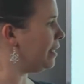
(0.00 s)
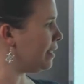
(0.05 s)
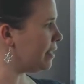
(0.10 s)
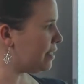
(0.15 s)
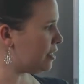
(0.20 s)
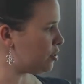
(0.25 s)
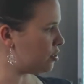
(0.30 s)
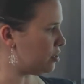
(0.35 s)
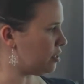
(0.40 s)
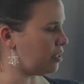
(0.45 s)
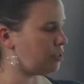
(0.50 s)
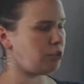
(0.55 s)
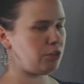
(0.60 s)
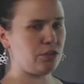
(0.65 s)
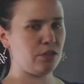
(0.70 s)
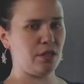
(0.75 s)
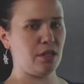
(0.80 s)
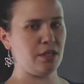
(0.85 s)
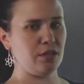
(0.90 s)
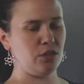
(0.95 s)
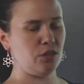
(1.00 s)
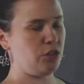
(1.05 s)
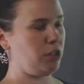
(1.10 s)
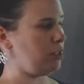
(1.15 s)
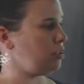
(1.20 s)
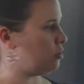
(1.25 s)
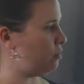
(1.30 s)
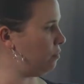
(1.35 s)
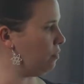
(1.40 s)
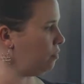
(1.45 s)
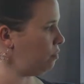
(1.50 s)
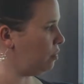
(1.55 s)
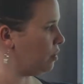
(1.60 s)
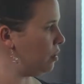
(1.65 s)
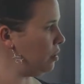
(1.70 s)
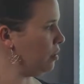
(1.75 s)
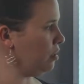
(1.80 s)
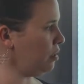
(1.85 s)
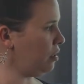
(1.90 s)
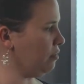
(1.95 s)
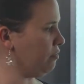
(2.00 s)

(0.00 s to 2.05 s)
each nitrogen has a change of 3,